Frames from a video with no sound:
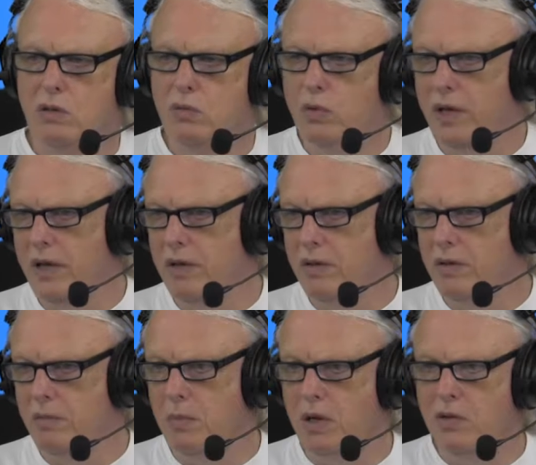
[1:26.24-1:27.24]

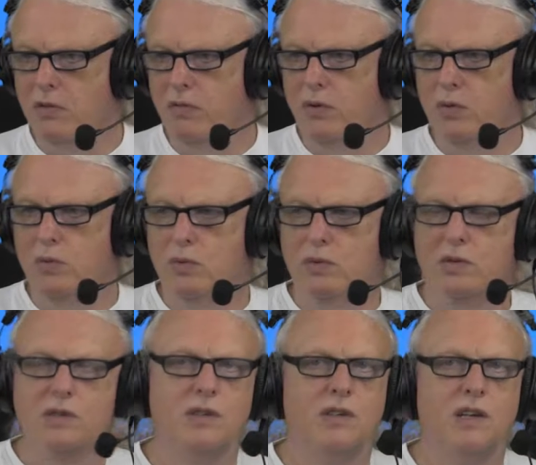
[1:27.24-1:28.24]
created by the few
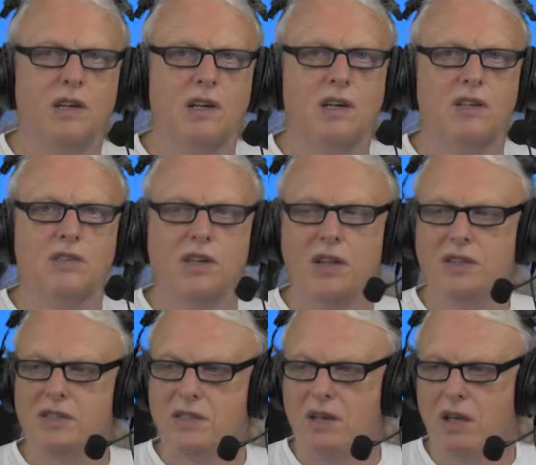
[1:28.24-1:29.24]

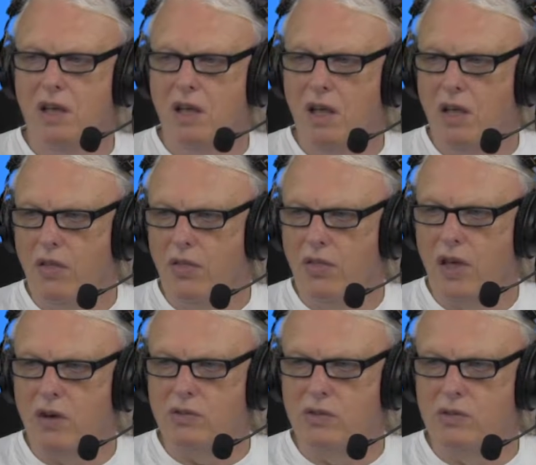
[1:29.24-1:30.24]
since
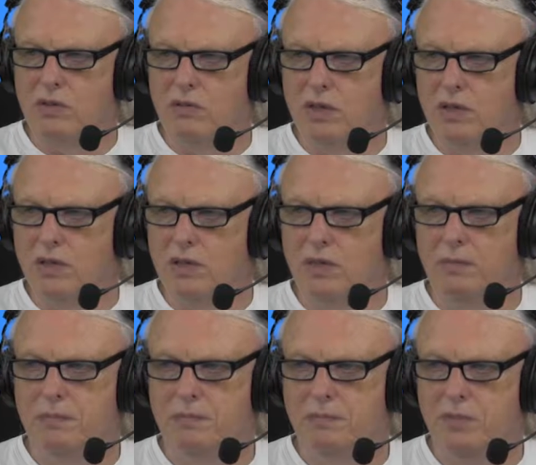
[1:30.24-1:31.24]
thousands of years.
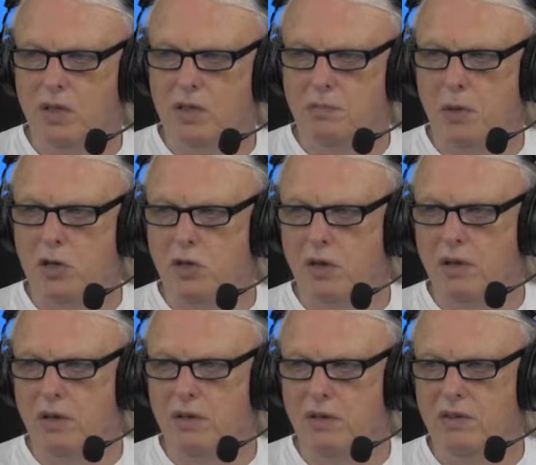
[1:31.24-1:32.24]

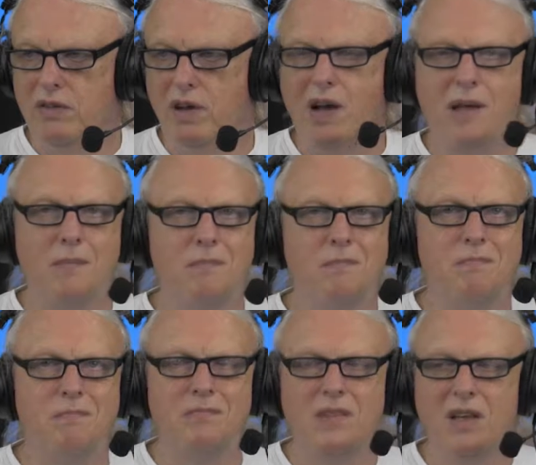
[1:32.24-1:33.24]
Especially time
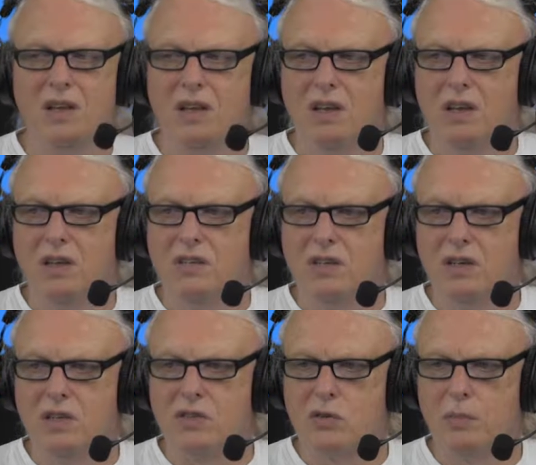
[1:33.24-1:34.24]
is
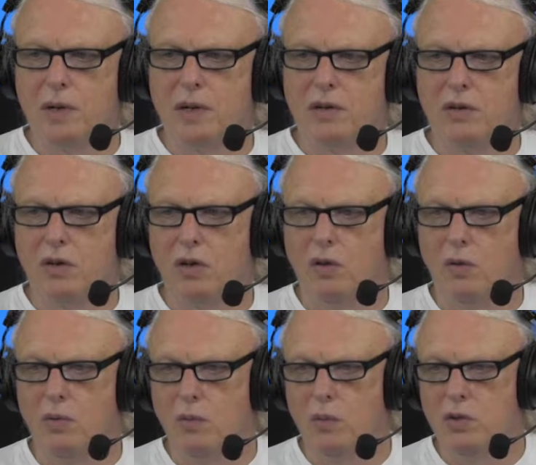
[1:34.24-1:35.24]
an instrument
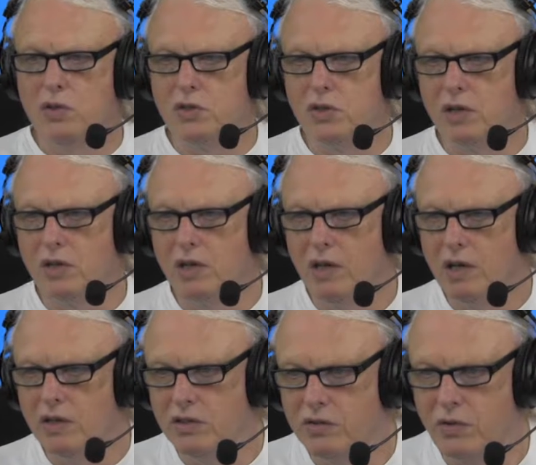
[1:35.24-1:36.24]
which
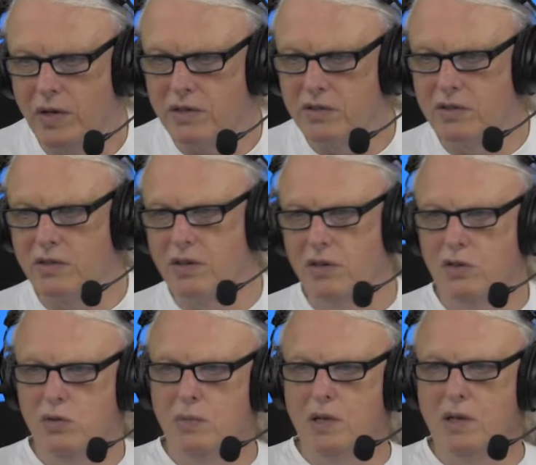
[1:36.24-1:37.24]
distracts
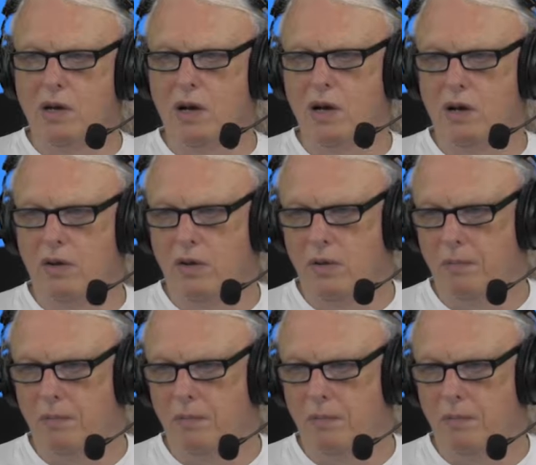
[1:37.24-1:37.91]
humankind